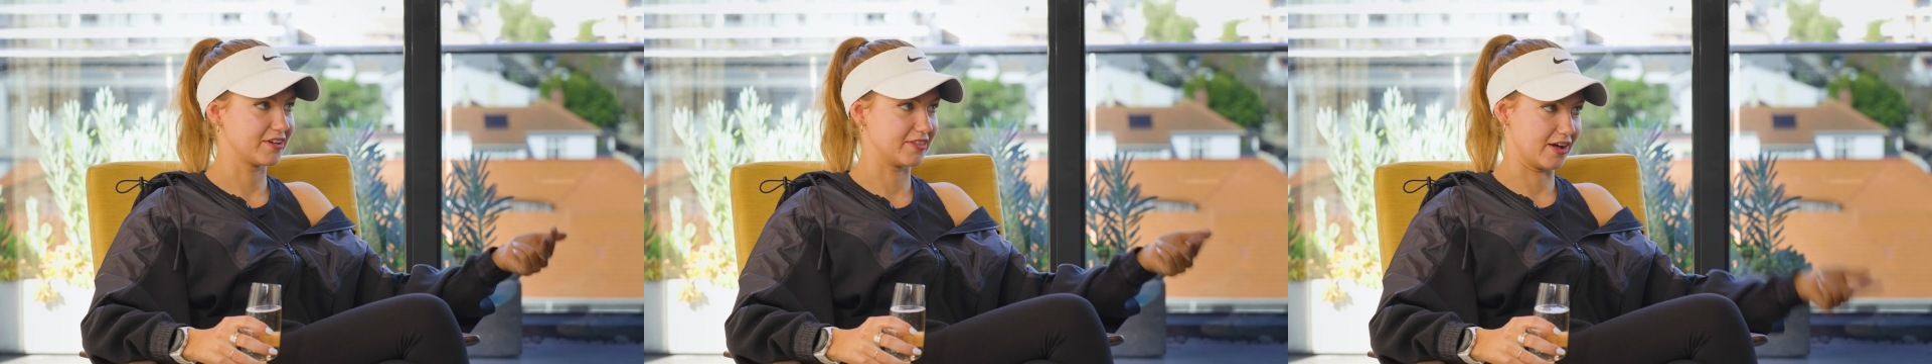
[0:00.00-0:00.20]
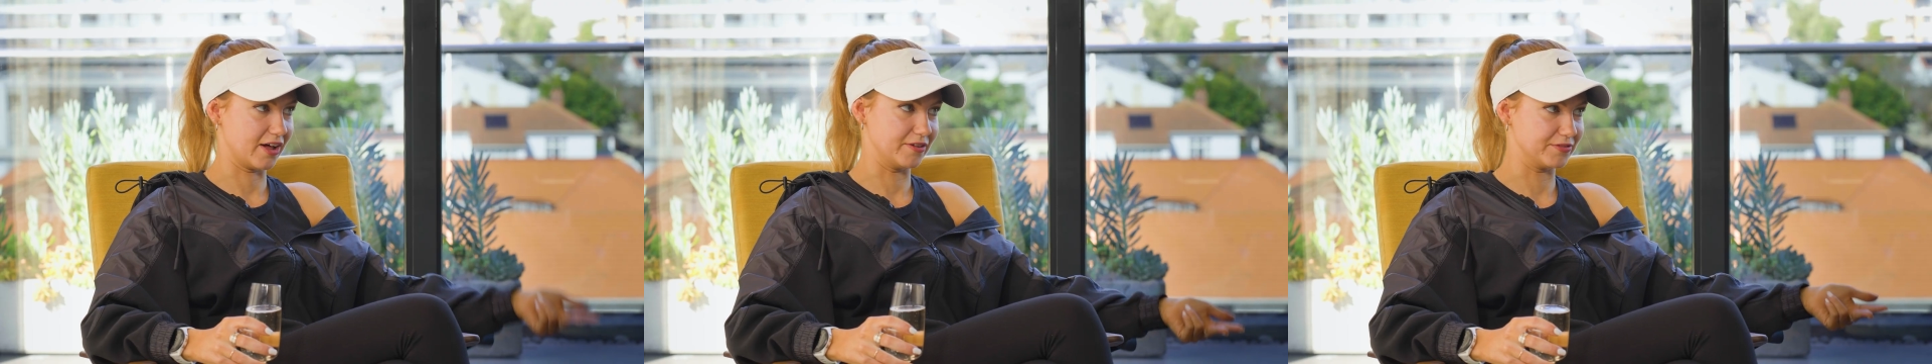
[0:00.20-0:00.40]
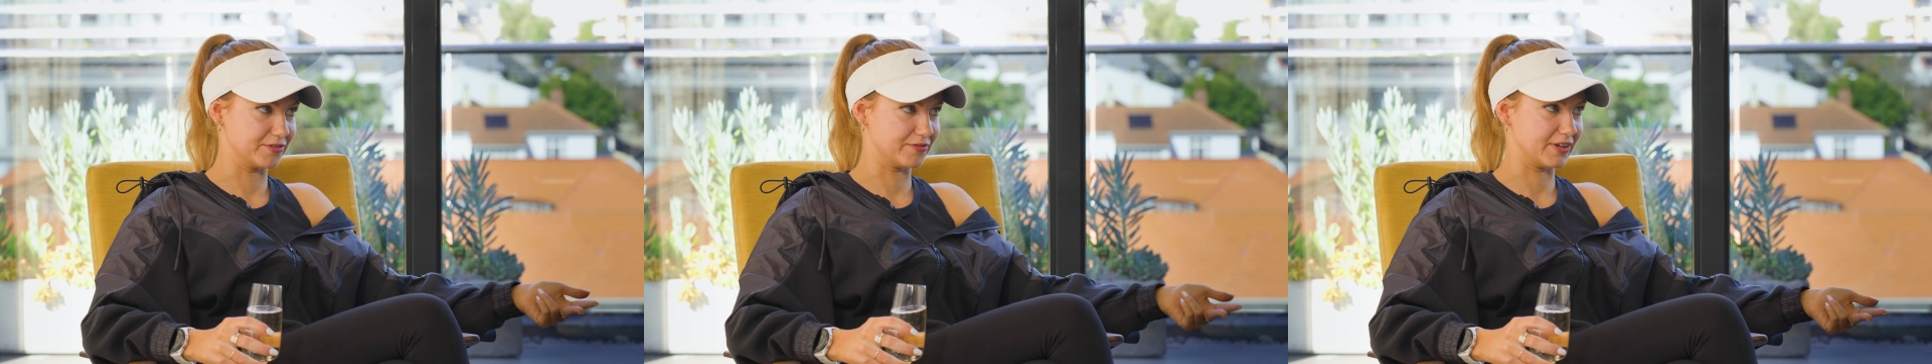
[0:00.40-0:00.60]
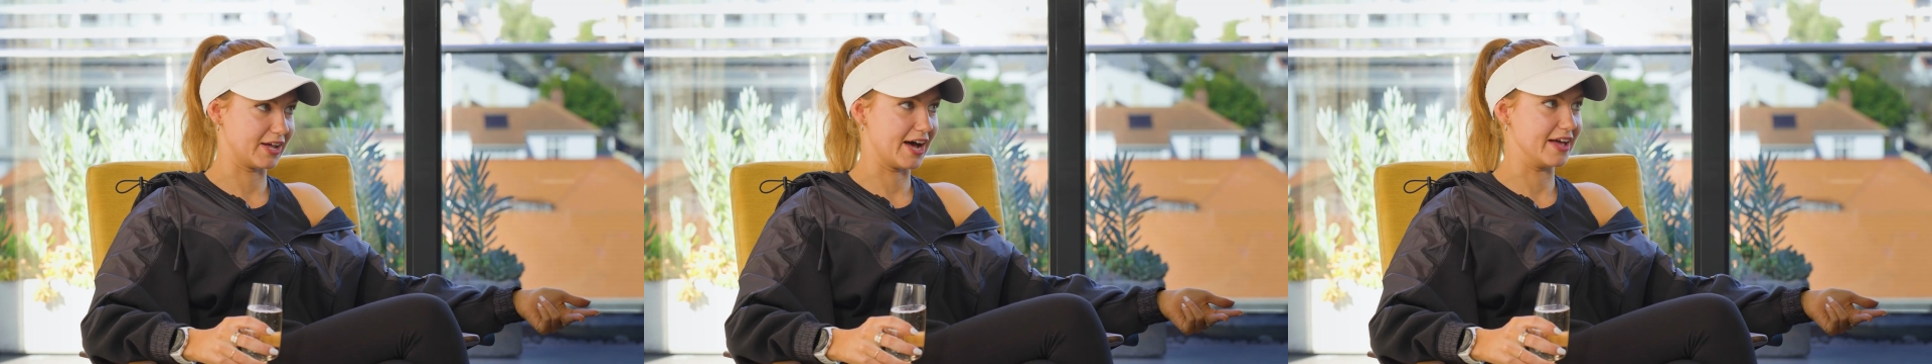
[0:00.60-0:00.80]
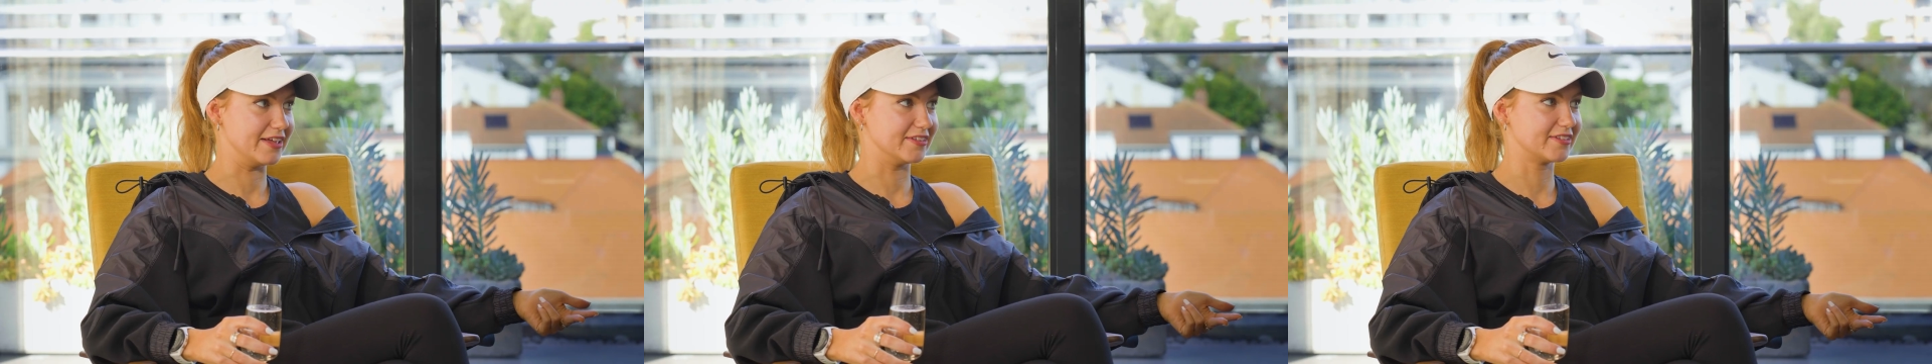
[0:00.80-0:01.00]
the Alpha
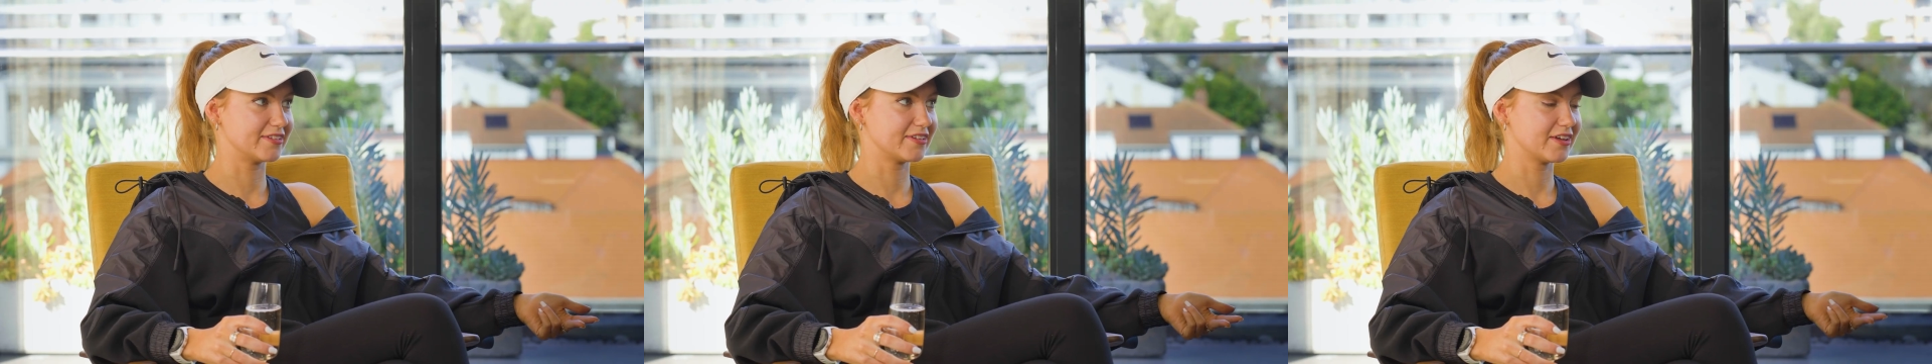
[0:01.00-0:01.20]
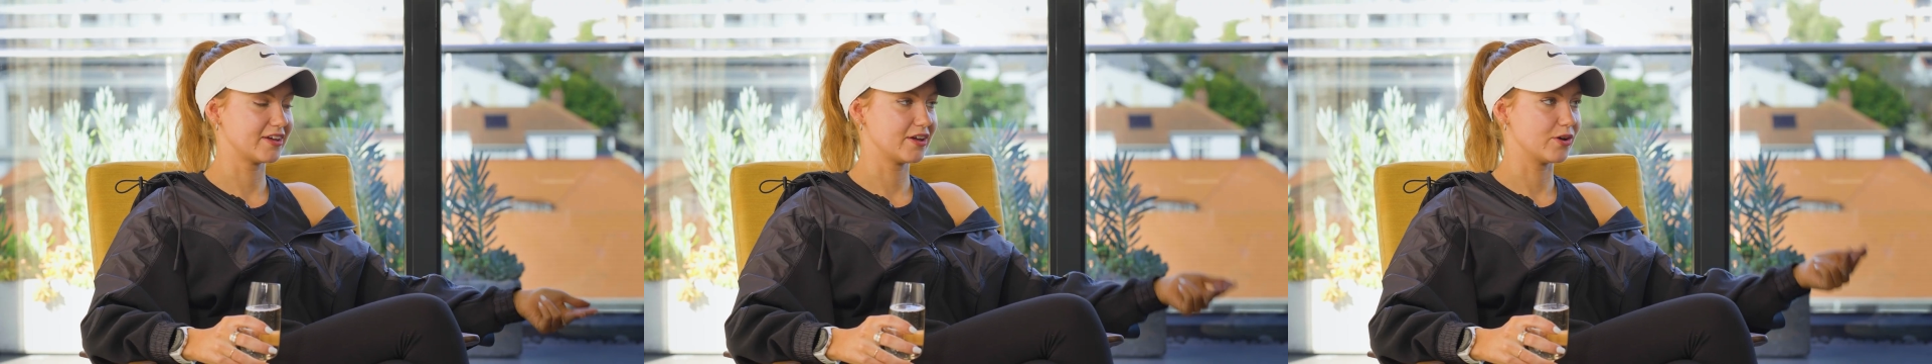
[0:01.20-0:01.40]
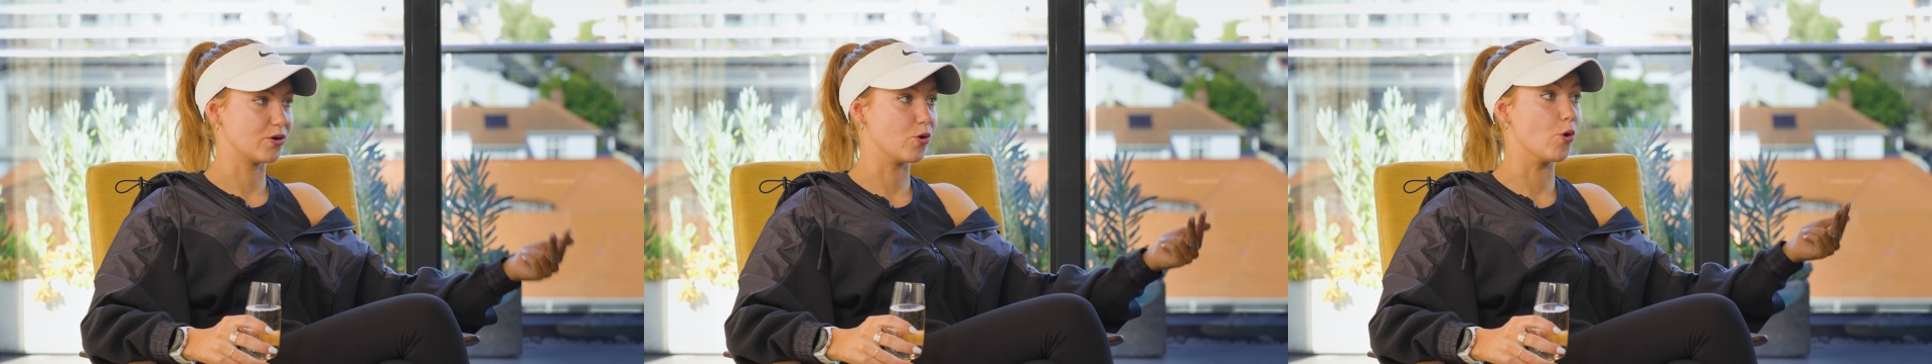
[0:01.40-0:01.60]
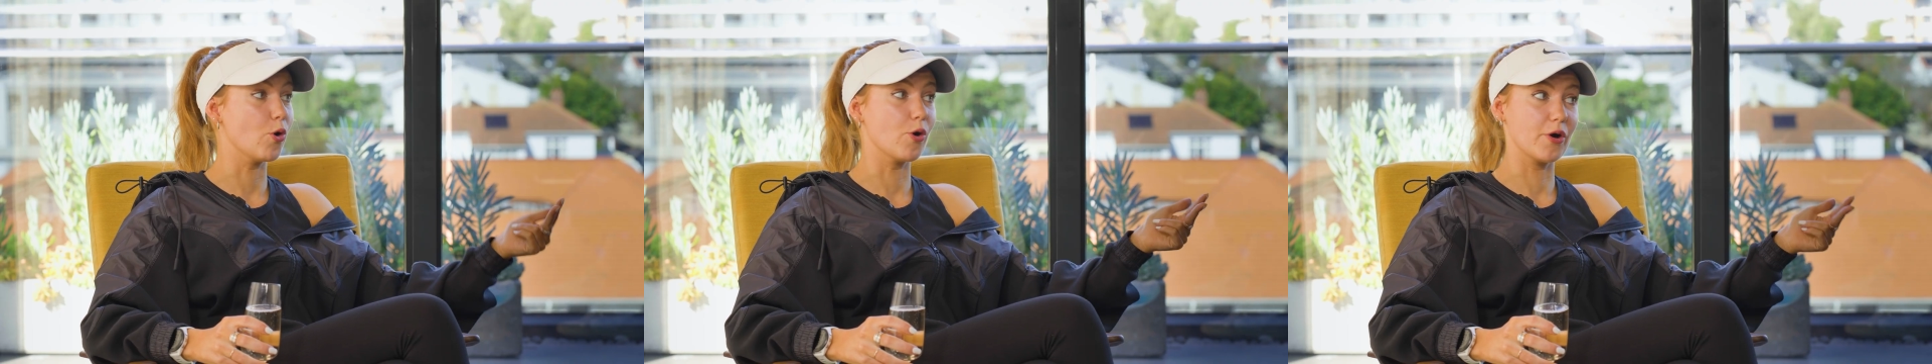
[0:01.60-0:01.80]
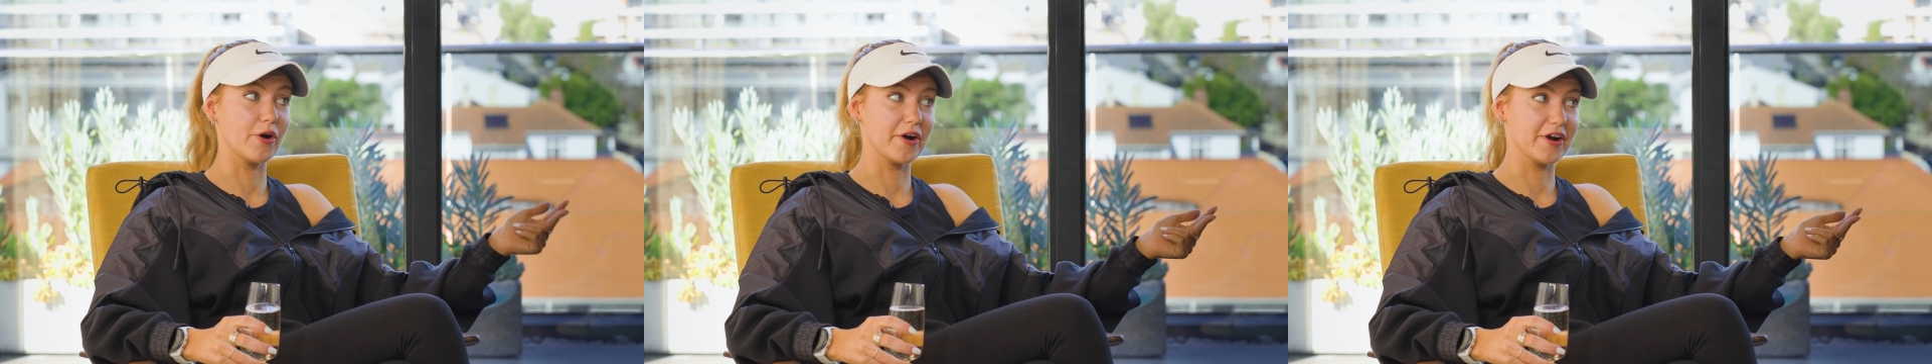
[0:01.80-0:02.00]
Flies,
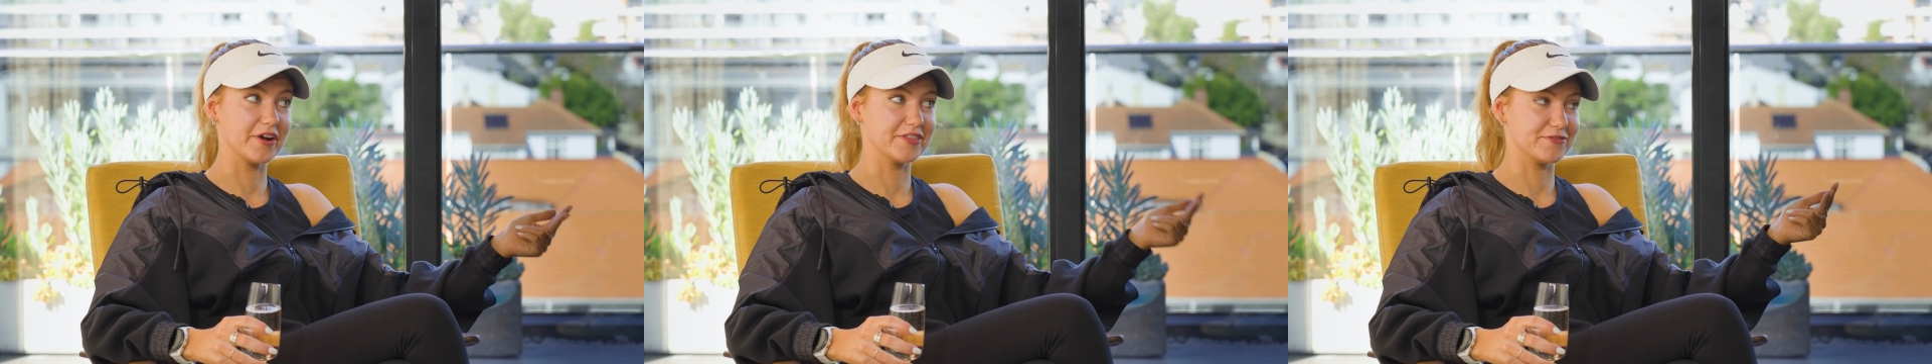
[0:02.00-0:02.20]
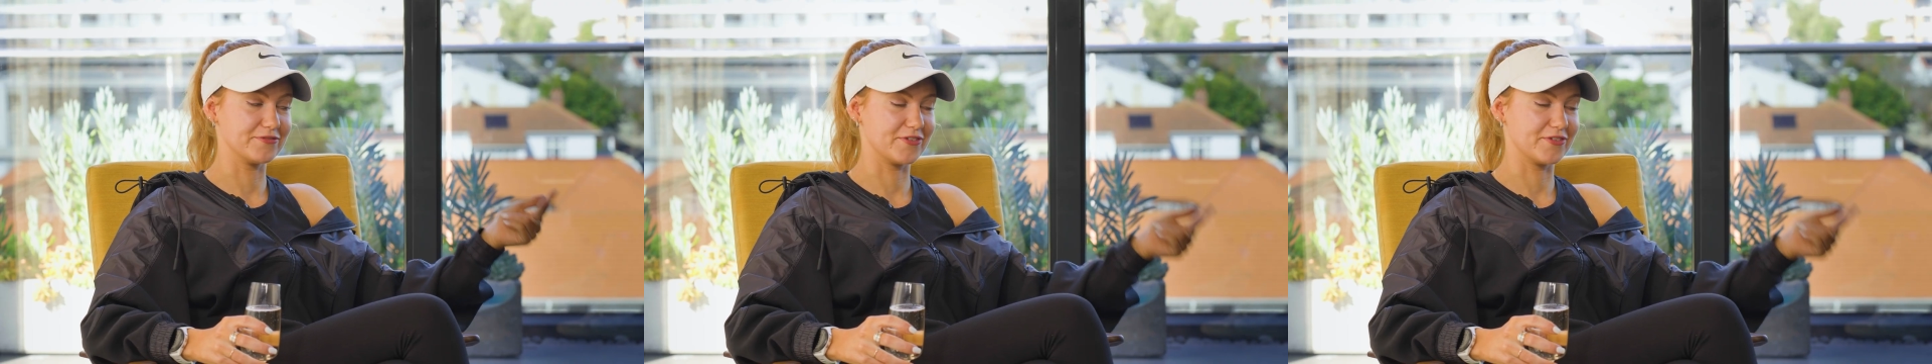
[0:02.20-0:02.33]
or the